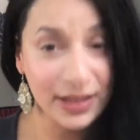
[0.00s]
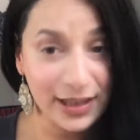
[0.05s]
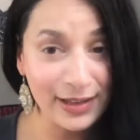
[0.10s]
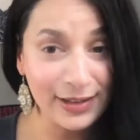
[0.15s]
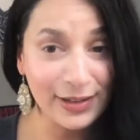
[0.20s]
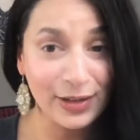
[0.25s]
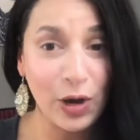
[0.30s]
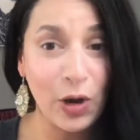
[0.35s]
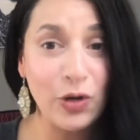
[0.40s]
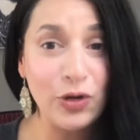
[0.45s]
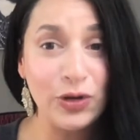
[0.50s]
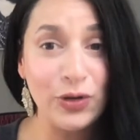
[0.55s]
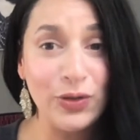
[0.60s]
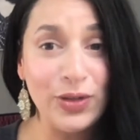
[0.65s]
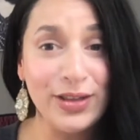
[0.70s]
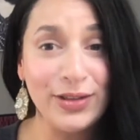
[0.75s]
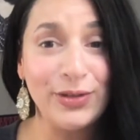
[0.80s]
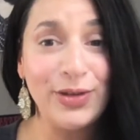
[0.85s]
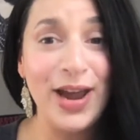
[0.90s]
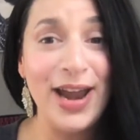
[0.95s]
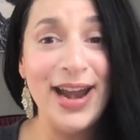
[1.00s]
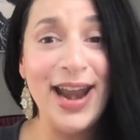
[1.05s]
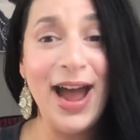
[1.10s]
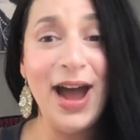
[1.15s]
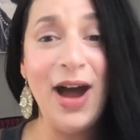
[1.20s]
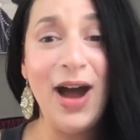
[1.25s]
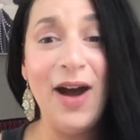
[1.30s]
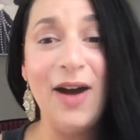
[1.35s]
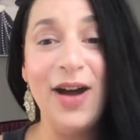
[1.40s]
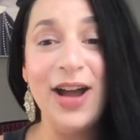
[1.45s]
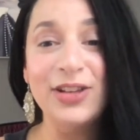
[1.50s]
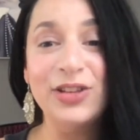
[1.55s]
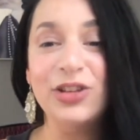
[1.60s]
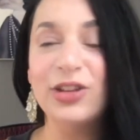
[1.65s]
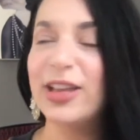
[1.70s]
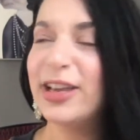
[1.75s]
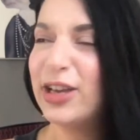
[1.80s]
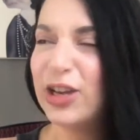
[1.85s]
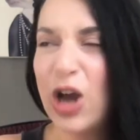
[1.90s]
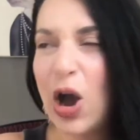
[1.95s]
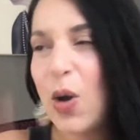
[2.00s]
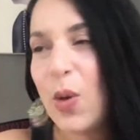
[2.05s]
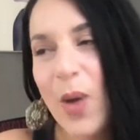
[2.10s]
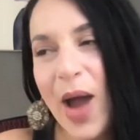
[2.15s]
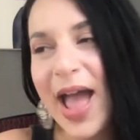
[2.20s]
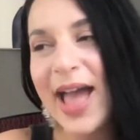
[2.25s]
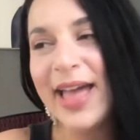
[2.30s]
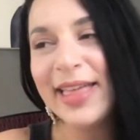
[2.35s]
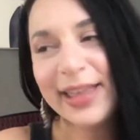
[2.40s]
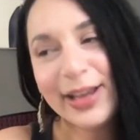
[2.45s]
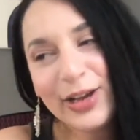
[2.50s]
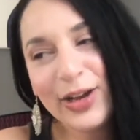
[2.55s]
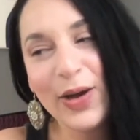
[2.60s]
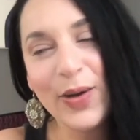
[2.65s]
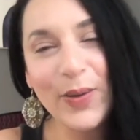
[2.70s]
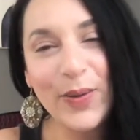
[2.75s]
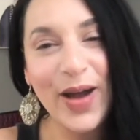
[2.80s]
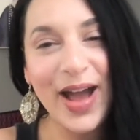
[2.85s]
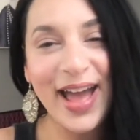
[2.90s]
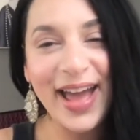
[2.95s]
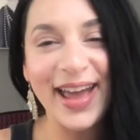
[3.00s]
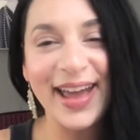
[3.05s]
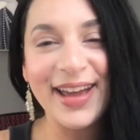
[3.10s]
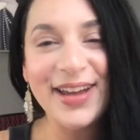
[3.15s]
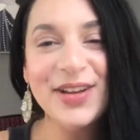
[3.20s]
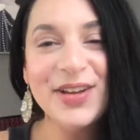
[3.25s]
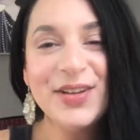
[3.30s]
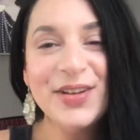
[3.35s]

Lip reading: don't do this right now. And they're like, go away.